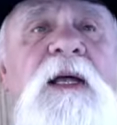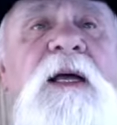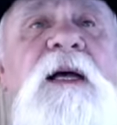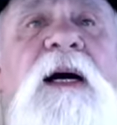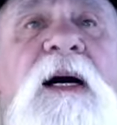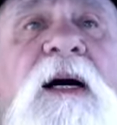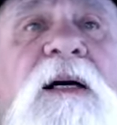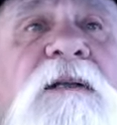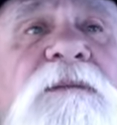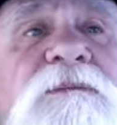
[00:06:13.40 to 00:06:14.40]

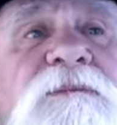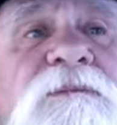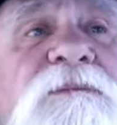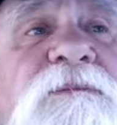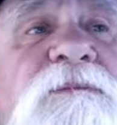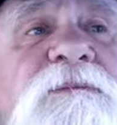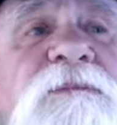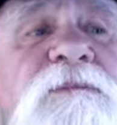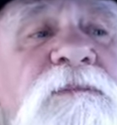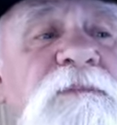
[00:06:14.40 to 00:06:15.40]
Uh,
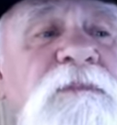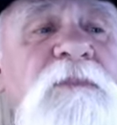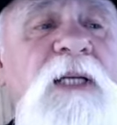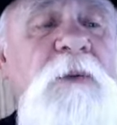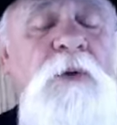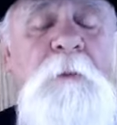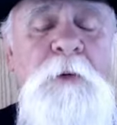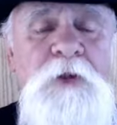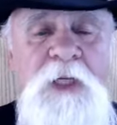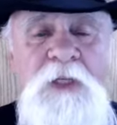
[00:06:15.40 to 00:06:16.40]
I really
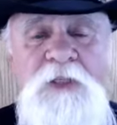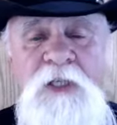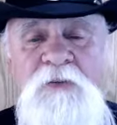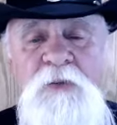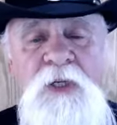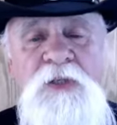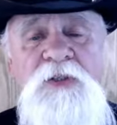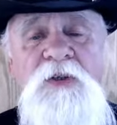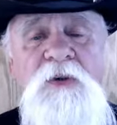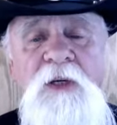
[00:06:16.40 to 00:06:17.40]
appreciate Steve and what he's
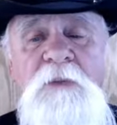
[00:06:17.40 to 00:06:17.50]
doing.